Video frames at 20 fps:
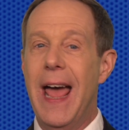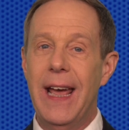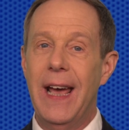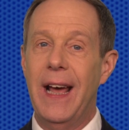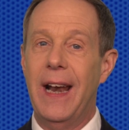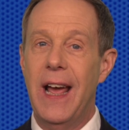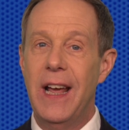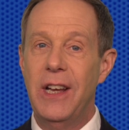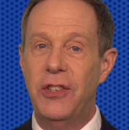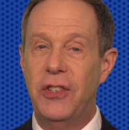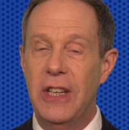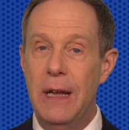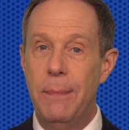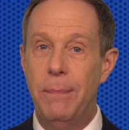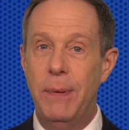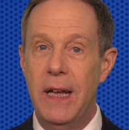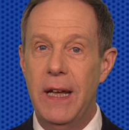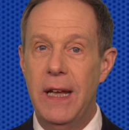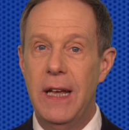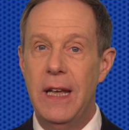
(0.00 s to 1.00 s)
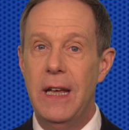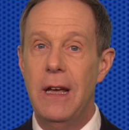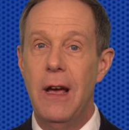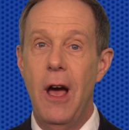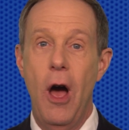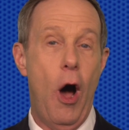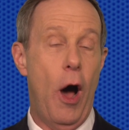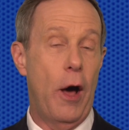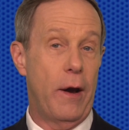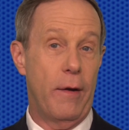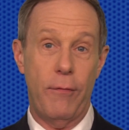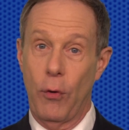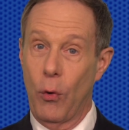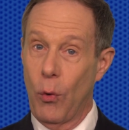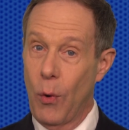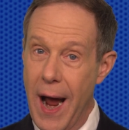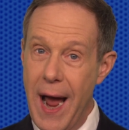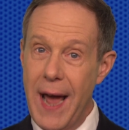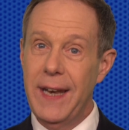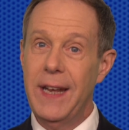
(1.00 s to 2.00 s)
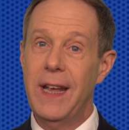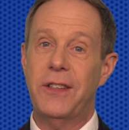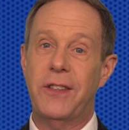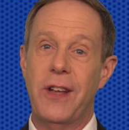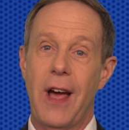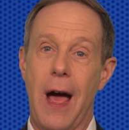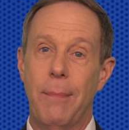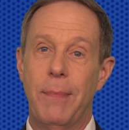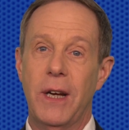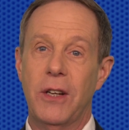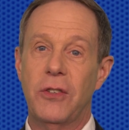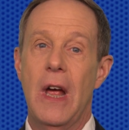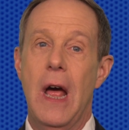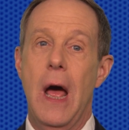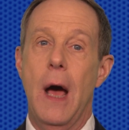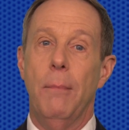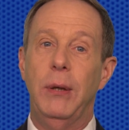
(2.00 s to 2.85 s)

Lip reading: A&A CPE on a variety of topics,